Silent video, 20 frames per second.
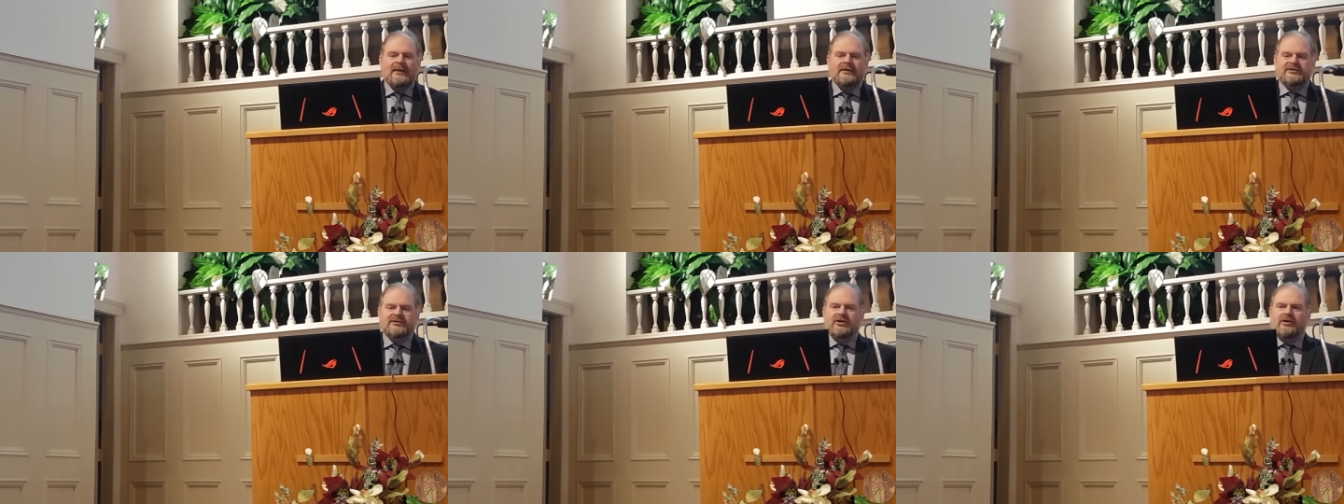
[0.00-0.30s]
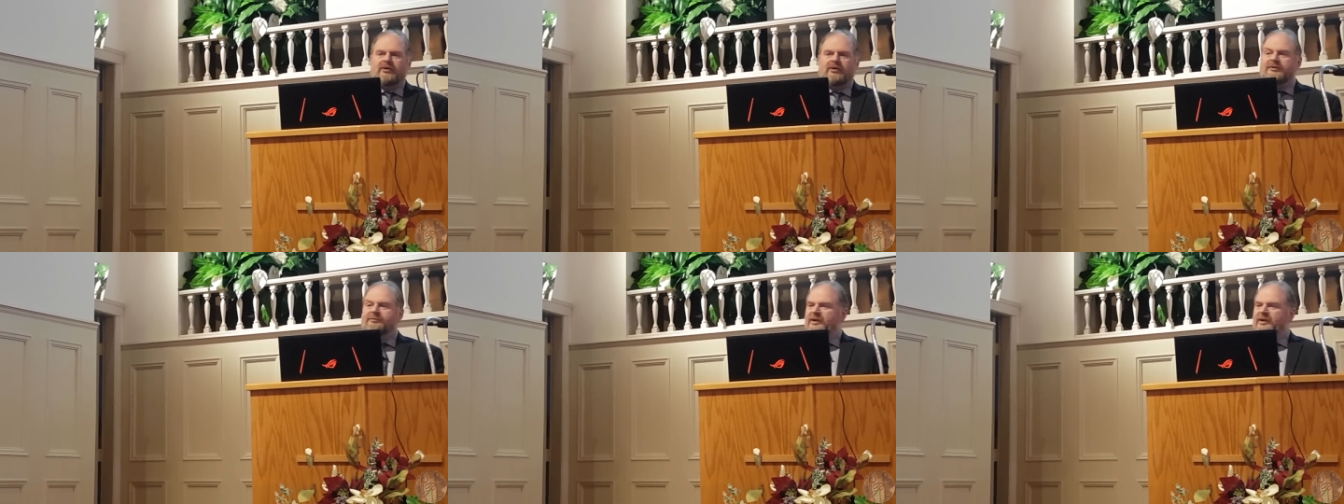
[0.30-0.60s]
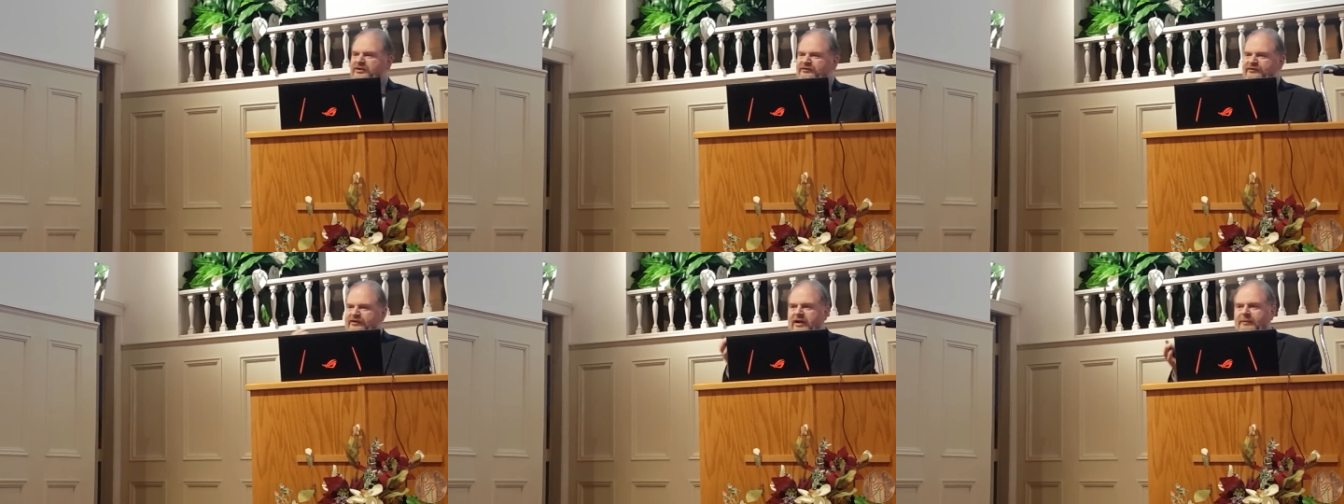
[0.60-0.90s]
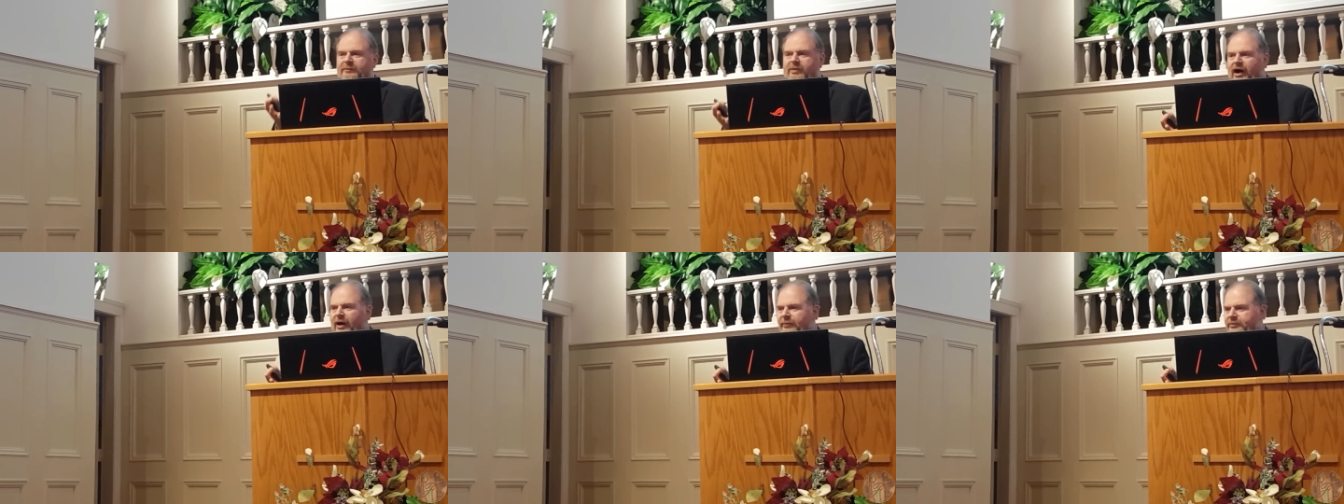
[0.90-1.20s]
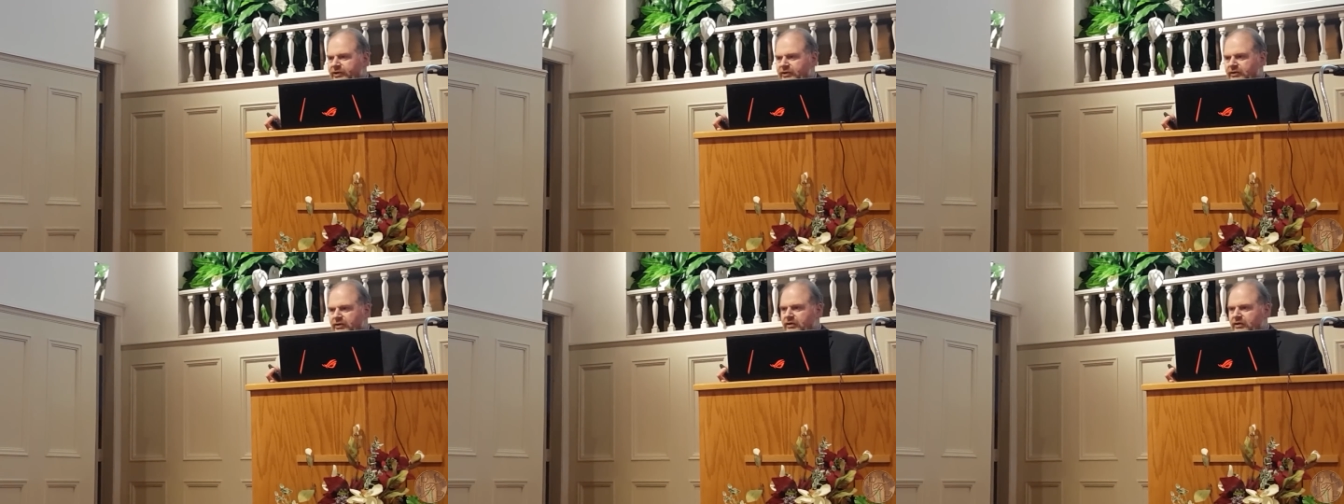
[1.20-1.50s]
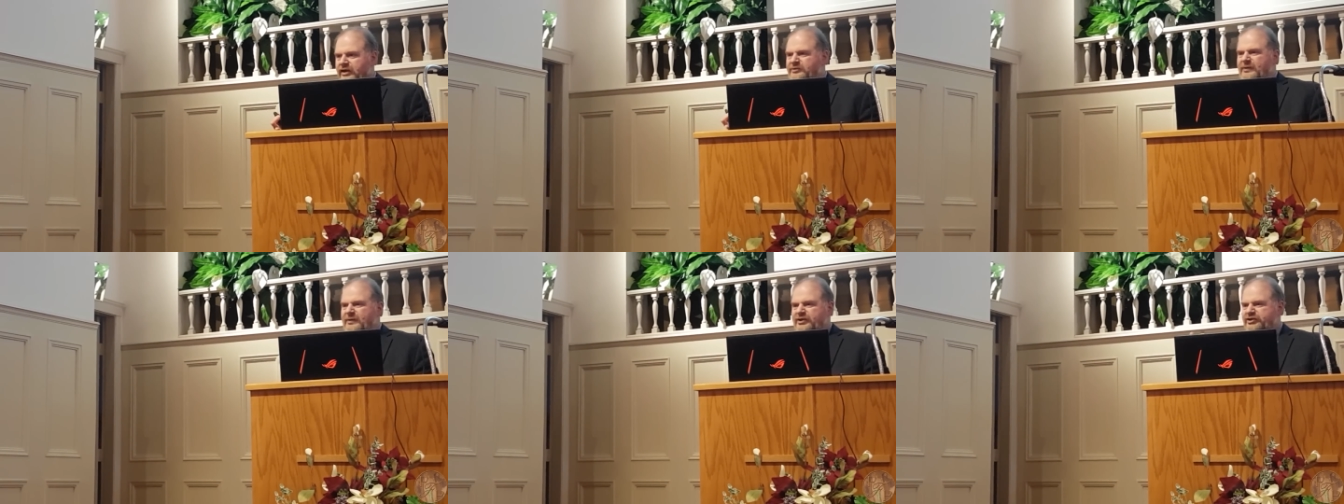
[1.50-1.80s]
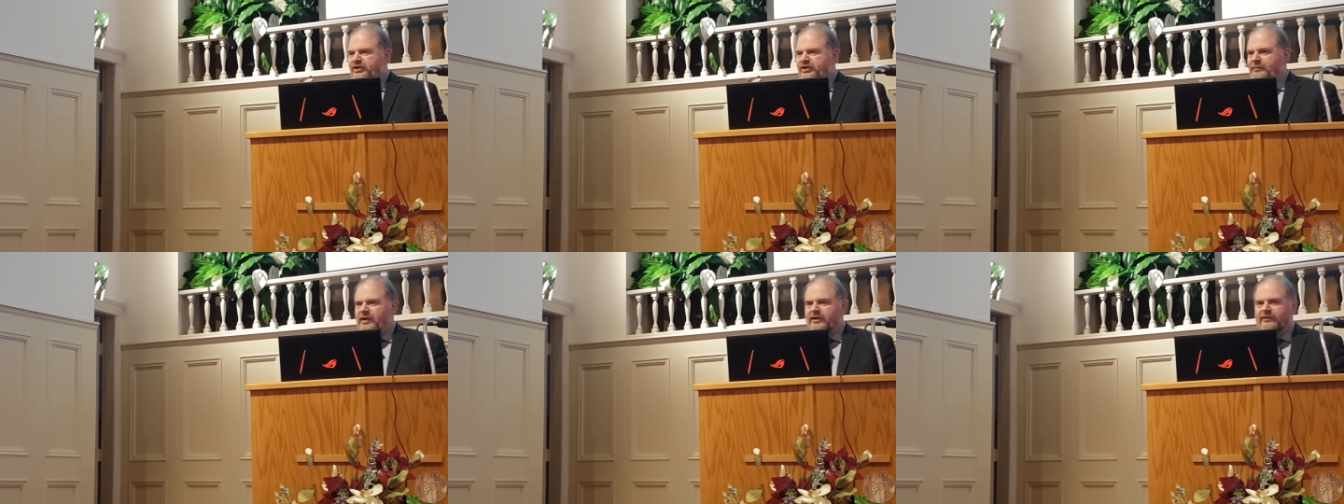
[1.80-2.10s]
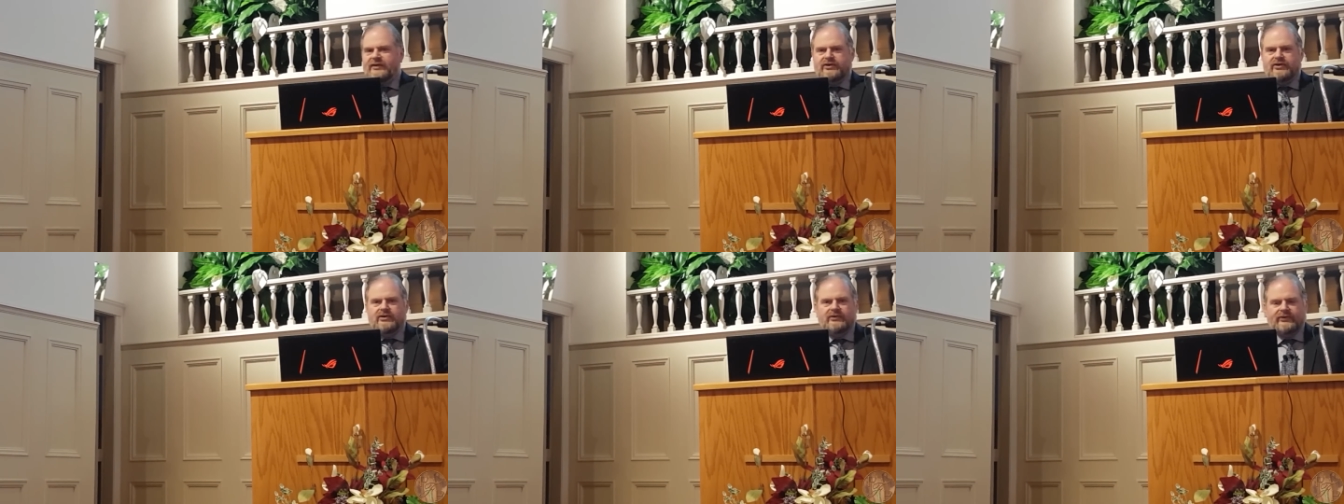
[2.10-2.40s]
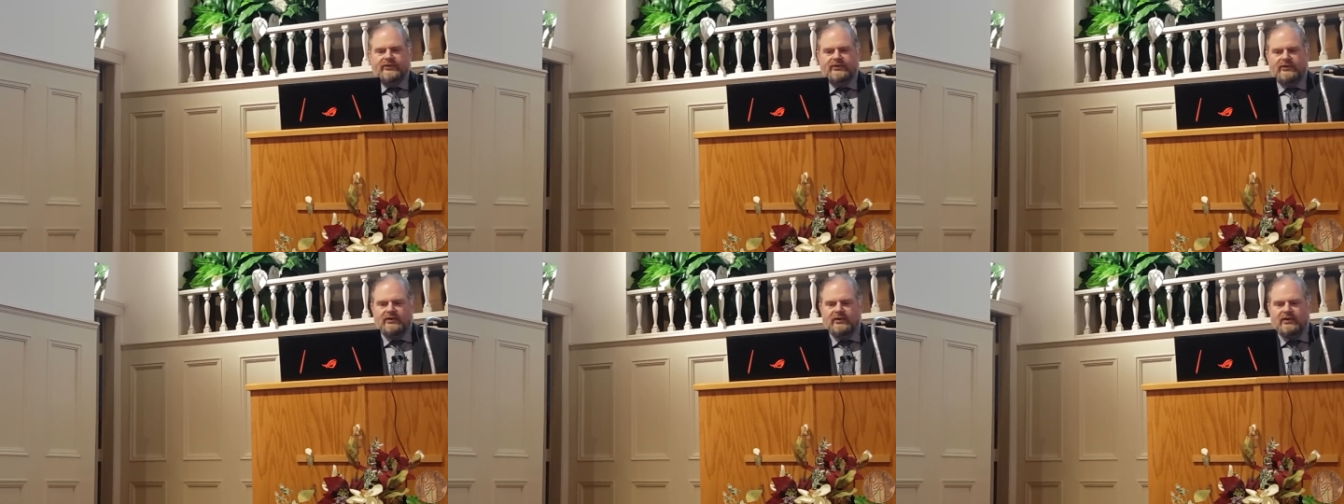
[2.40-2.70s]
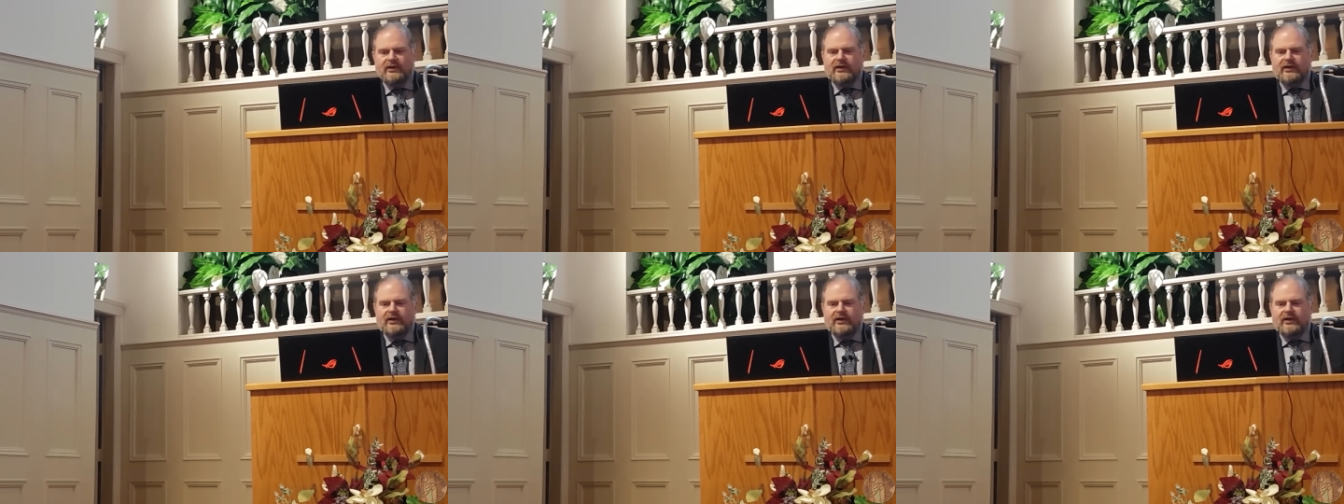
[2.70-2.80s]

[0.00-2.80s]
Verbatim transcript: So, but it's very popular, especially among the youth.